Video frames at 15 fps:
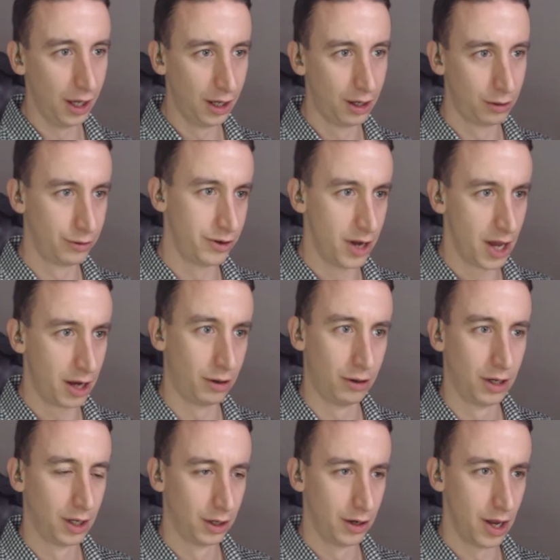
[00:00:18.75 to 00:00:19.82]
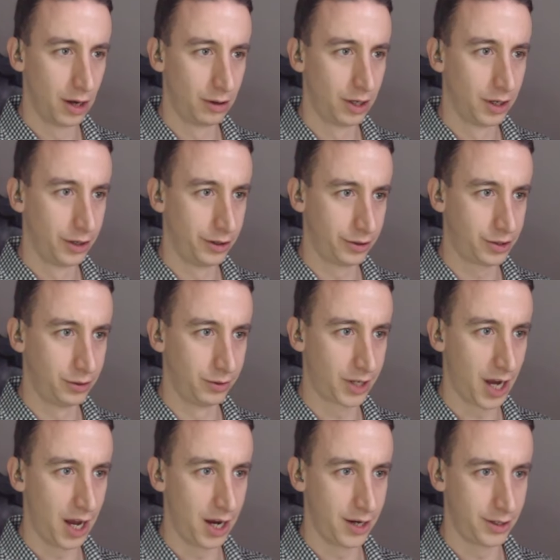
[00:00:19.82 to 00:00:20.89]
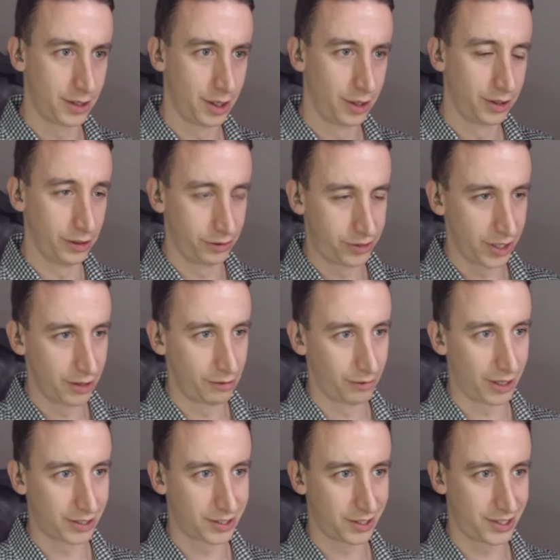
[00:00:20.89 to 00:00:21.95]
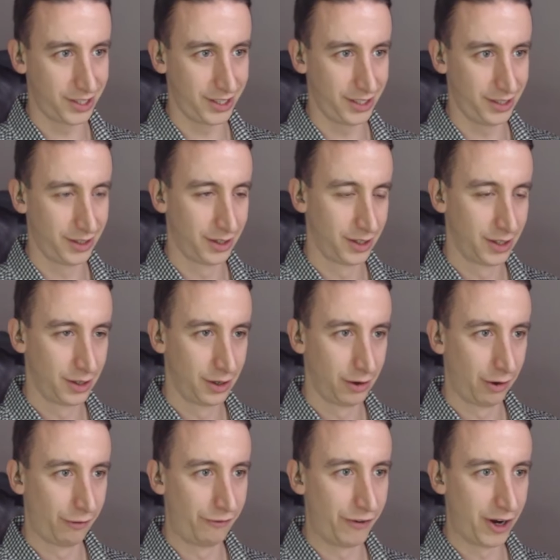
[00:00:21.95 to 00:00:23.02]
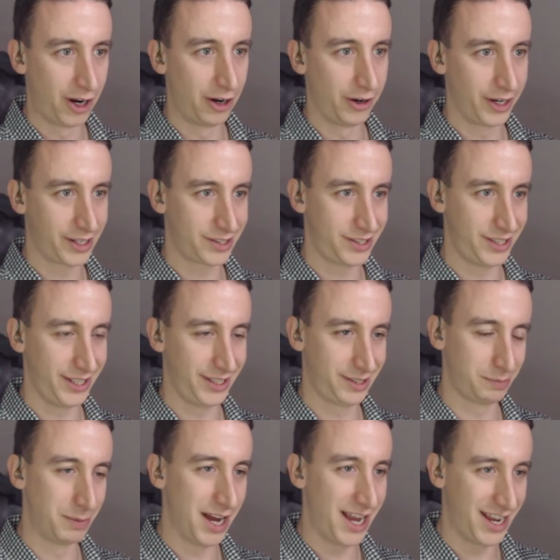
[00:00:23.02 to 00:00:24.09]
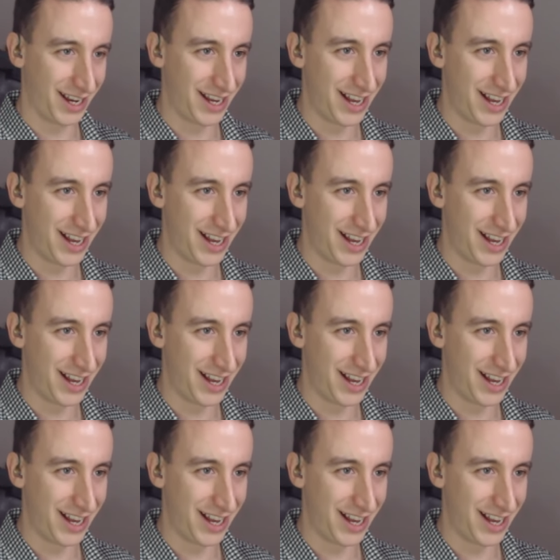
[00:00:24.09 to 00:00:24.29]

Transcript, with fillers: Oh, no. No, you're too kind. Your generosity far exceeds my